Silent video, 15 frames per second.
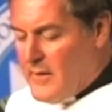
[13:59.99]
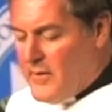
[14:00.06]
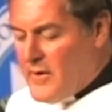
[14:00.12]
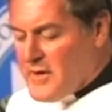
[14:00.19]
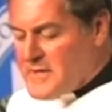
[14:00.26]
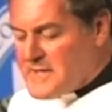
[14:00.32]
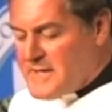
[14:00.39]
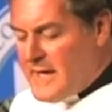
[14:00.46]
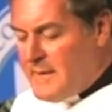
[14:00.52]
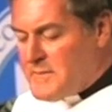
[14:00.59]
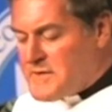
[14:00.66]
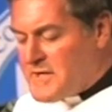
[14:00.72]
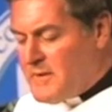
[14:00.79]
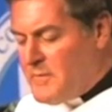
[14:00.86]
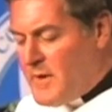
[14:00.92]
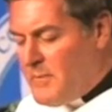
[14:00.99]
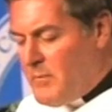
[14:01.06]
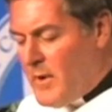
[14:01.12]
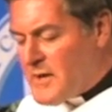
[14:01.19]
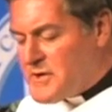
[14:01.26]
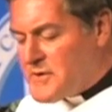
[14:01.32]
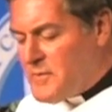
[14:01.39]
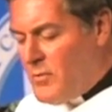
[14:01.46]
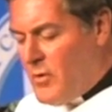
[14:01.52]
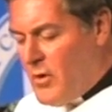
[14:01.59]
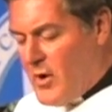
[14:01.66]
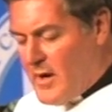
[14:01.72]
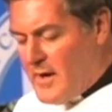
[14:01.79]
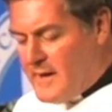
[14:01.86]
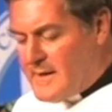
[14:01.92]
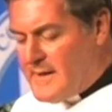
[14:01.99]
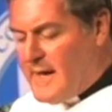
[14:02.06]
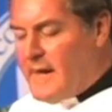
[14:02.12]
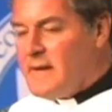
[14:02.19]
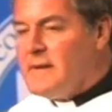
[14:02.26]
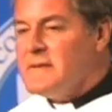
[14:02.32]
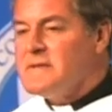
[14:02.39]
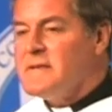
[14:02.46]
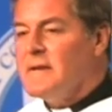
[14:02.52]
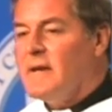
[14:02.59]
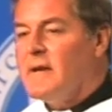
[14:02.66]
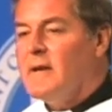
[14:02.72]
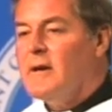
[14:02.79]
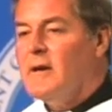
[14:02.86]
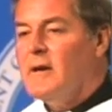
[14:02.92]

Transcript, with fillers: there seems to be much more a tendency